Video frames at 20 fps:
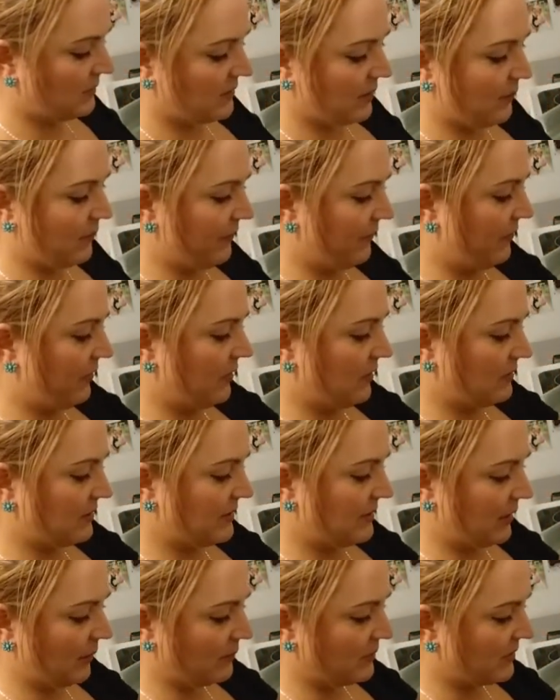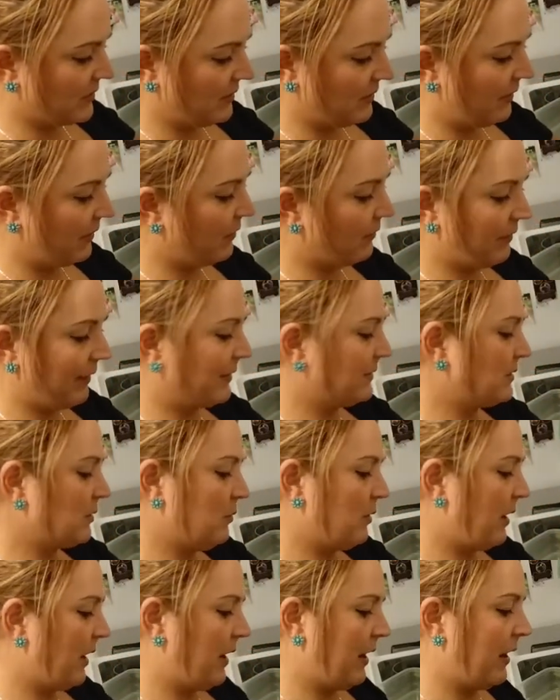some of the stems in there. That's
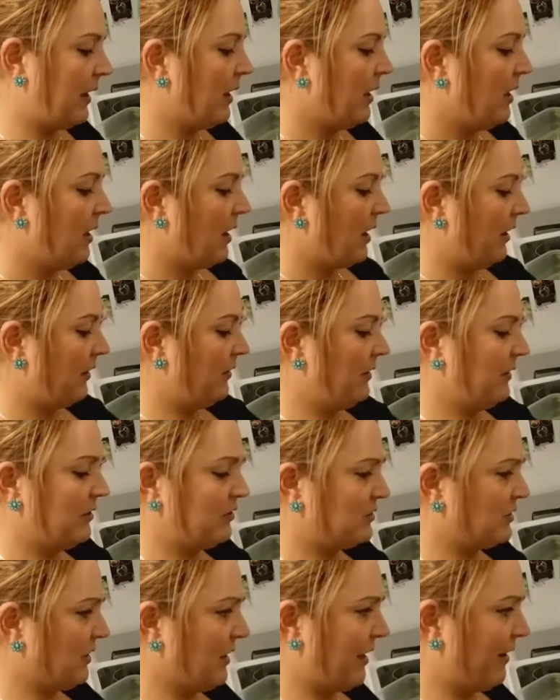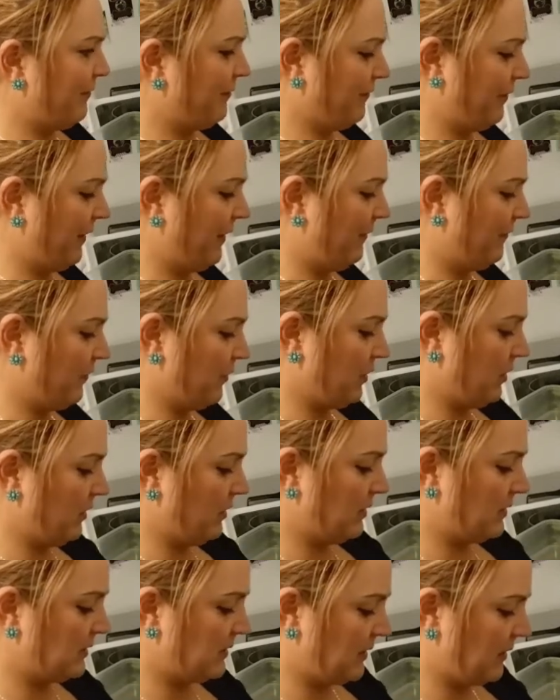okay. I think there's a lot of flavor in
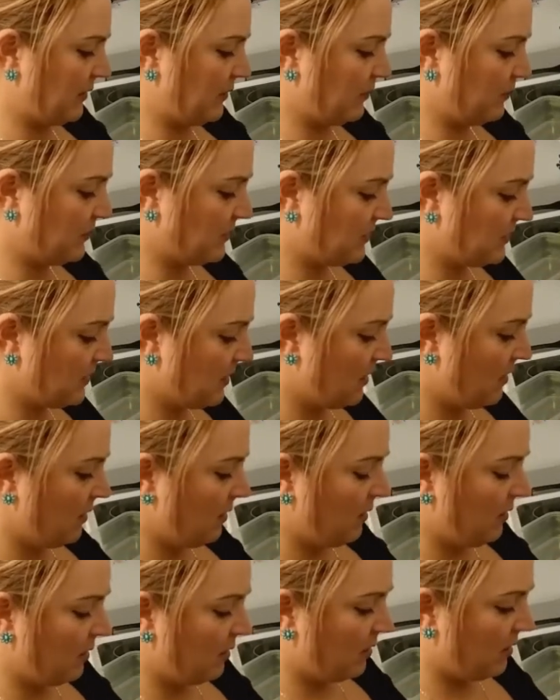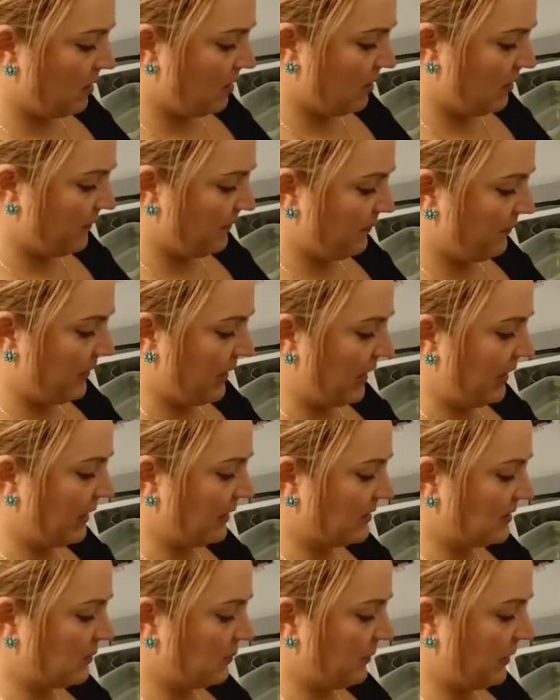the stems that
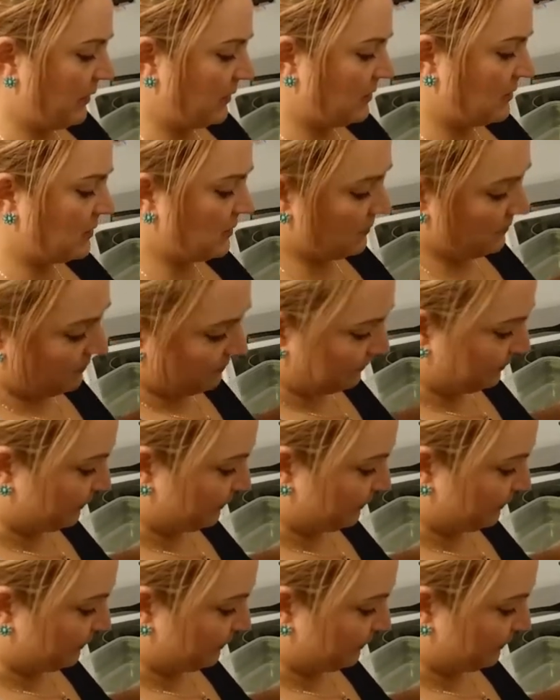gets missed.